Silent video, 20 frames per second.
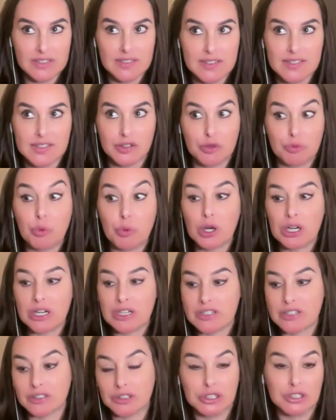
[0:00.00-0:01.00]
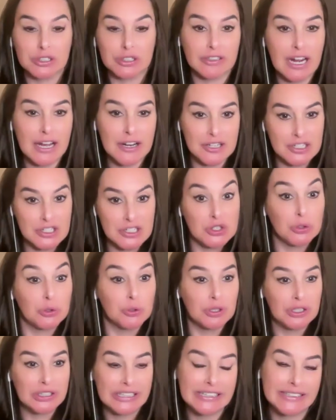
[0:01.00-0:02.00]
is still important to learn how to
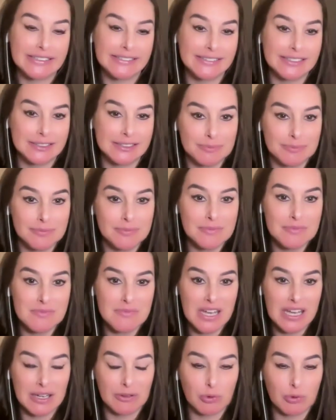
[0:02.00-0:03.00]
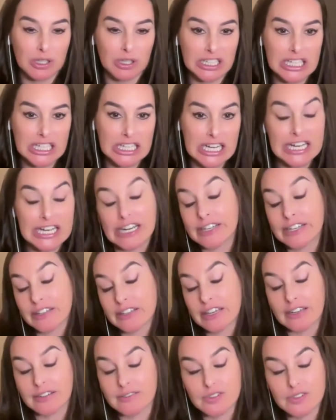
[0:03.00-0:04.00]
do, and what can
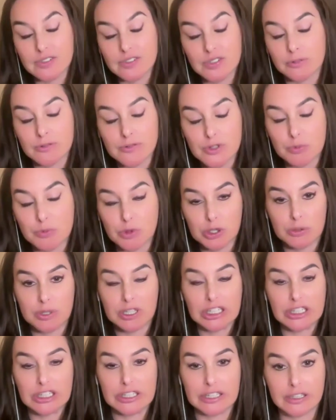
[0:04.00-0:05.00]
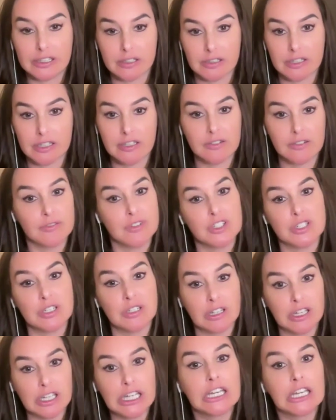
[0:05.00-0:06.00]
AI do more quickly and
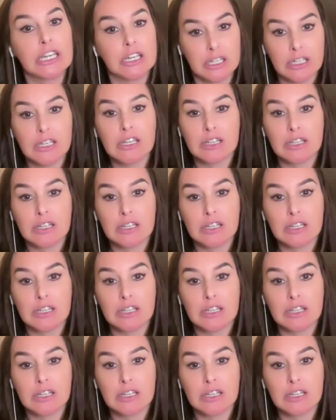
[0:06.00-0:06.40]
efficiently.